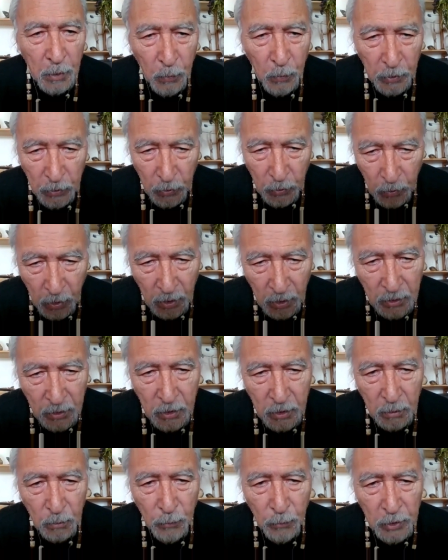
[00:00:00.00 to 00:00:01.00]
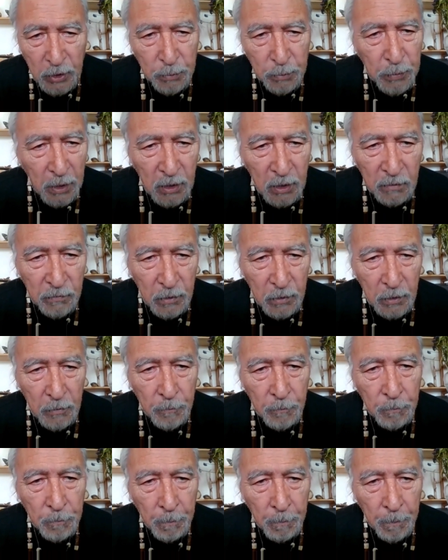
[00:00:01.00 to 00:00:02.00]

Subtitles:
But when you hunt them respectfully